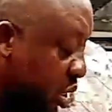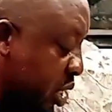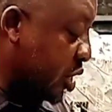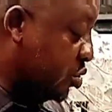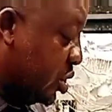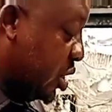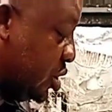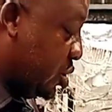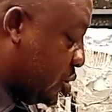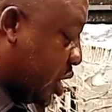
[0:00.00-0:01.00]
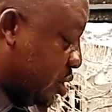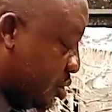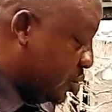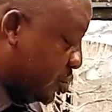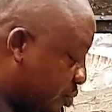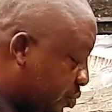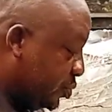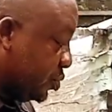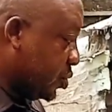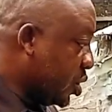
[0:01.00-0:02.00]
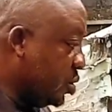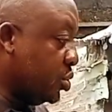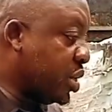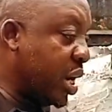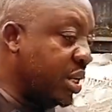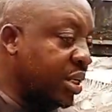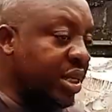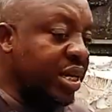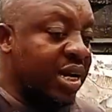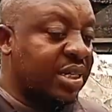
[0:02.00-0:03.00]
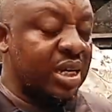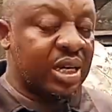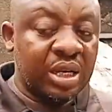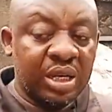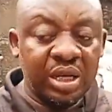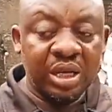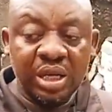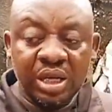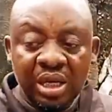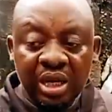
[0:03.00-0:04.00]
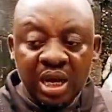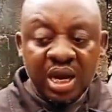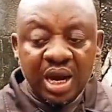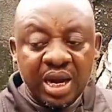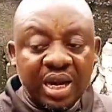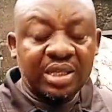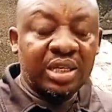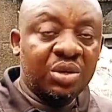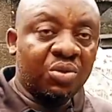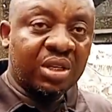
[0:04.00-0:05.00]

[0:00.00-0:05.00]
there are two things you can do. You can either take an acidic